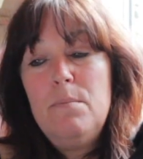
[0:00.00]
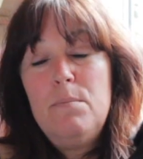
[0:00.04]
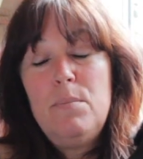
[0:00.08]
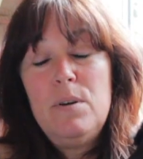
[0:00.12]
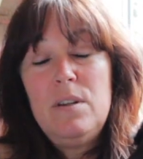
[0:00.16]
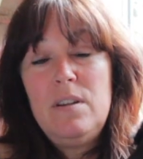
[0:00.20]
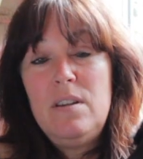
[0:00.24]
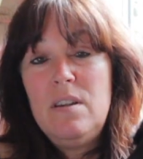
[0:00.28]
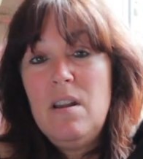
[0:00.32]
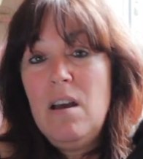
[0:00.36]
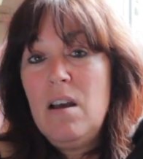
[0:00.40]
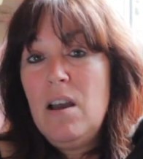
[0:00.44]

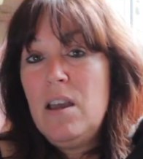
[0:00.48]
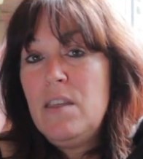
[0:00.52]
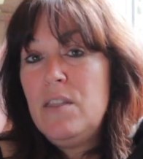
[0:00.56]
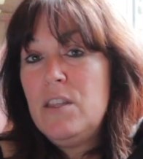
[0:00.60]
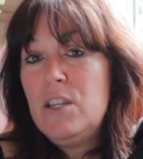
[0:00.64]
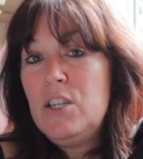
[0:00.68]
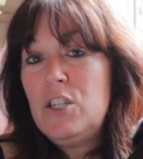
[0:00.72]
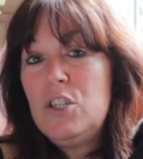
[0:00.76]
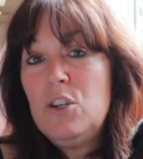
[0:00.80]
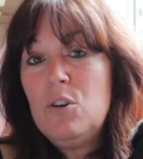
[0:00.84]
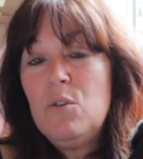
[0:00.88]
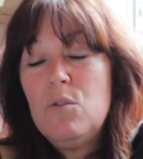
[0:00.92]
But
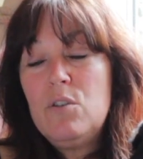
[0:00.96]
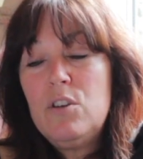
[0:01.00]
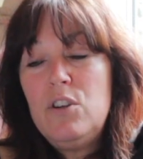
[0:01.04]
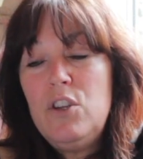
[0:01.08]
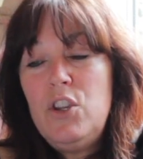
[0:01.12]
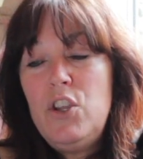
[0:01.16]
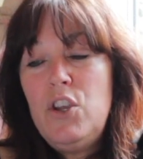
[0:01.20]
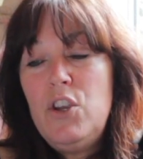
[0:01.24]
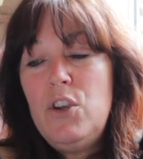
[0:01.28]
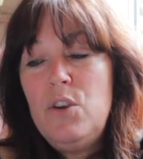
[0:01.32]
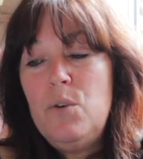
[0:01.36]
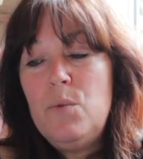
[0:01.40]
neither dog
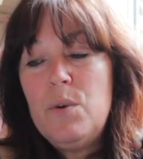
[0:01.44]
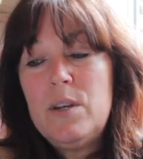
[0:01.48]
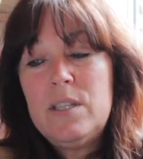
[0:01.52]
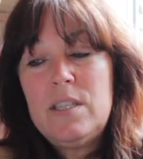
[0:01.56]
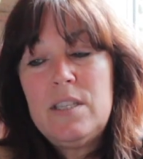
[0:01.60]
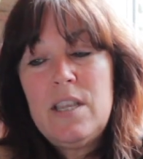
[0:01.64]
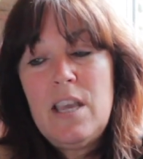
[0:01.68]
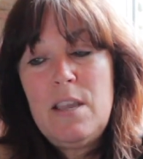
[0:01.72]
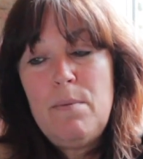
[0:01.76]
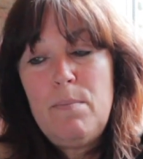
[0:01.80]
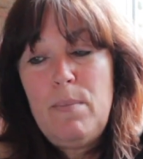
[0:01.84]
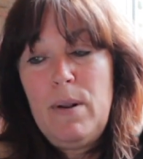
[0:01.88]
knew
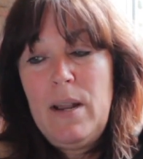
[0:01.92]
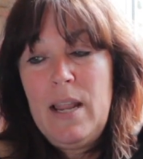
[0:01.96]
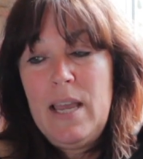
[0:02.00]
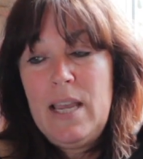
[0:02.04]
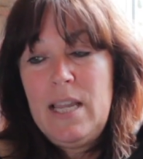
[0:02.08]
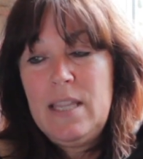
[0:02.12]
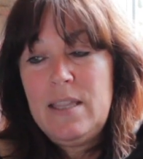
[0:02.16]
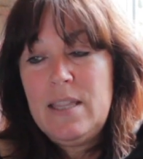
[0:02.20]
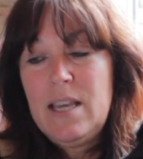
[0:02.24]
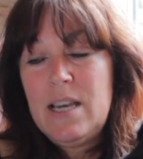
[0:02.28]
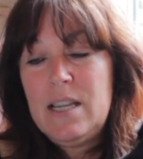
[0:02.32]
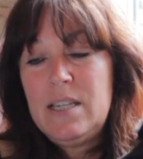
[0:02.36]
as they
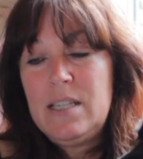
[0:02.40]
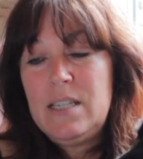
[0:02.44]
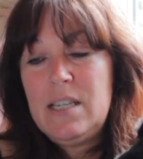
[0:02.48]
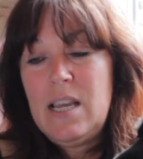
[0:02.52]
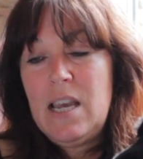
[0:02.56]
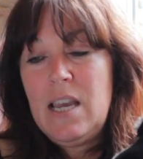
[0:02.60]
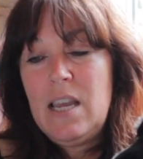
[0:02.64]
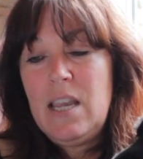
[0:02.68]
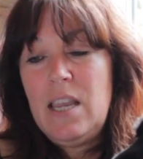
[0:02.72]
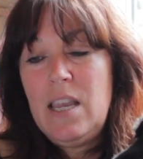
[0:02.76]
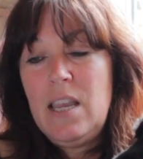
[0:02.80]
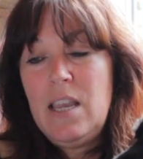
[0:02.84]
played that
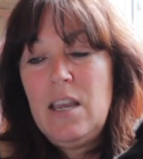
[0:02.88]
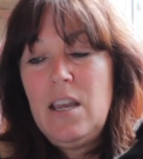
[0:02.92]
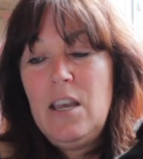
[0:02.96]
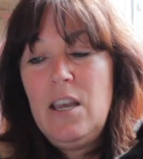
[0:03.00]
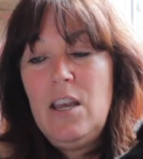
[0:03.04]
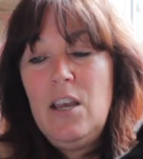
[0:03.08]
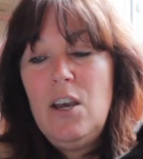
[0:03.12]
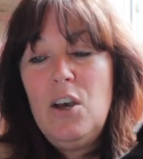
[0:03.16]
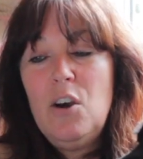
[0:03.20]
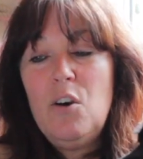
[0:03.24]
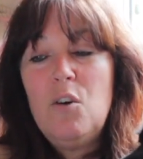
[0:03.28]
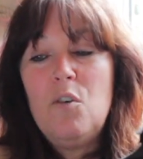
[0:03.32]
day
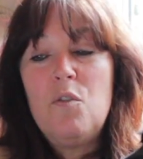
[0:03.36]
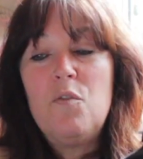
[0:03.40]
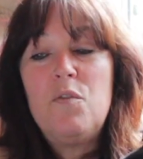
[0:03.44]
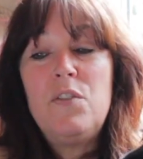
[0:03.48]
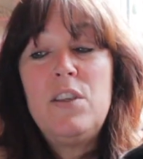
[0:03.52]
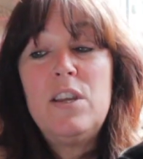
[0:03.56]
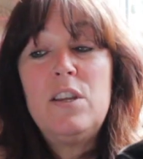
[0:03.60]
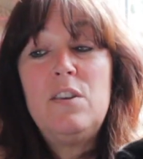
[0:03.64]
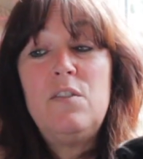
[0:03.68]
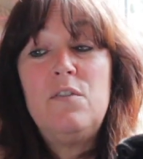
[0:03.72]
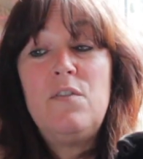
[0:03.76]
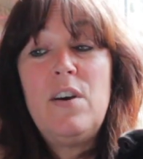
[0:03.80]
of
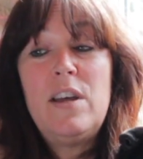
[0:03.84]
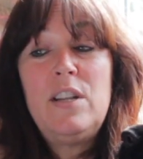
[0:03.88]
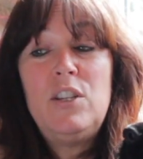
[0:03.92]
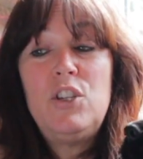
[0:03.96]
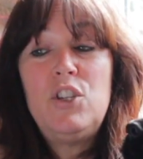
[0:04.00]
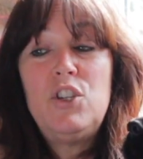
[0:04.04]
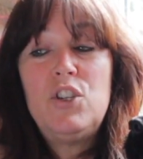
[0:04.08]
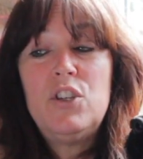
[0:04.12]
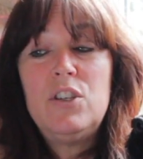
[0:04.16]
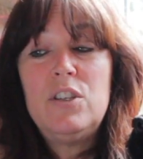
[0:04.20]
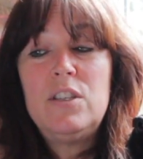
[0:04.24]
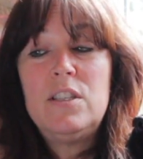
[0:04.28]
the
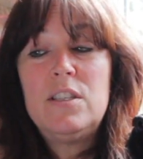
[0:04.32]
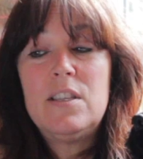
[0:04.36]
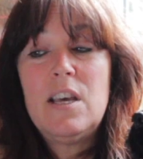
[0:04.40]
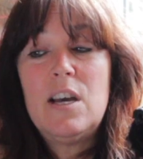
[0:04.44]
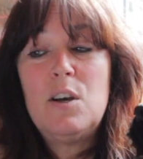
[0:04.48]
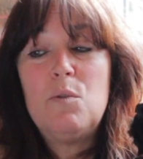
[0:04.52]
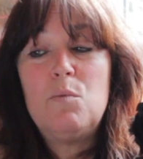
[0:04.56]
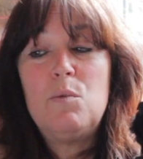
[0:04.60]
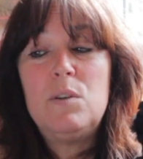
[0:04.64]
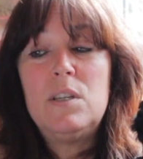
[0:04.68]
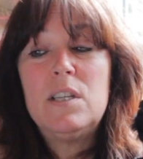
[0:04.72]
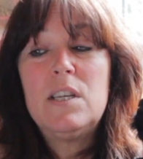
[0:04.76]
adventures
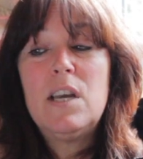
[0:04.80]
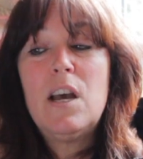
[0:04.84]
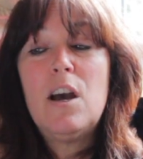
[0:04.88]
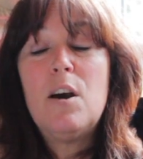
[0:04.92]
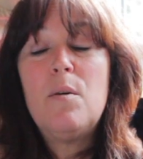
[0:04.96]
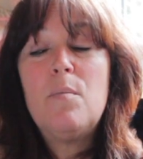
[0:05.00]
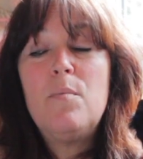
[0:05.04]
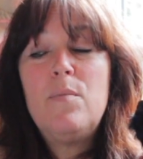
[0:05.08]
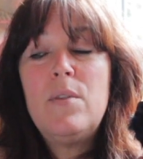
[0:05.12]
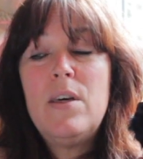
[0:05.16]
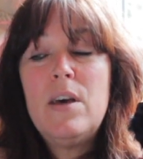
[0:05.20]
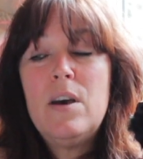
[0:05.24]
that would
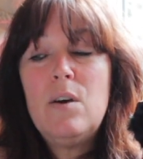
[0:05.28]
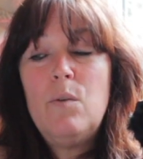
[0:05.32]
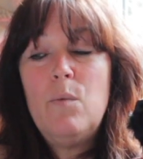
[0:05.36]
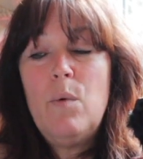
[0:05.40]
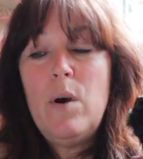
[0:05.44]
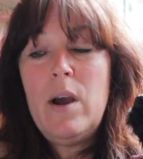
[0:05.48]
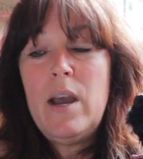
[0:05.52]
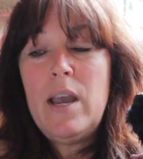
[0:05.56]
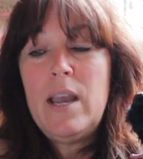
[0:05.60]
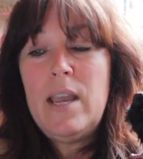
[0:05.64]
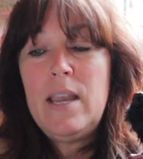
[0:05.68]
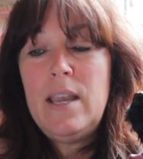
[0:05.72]
come their
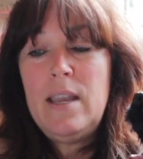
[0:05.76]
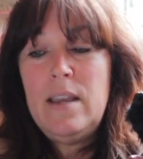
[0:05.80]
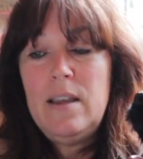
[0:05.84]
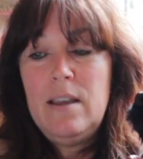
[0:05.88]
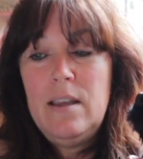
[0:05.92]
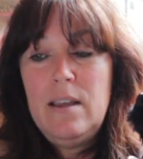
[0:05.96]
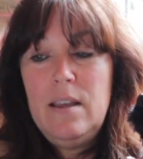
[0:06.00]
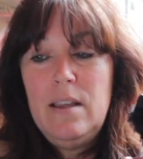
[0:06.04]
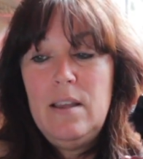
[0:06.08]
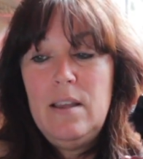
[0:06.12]
way,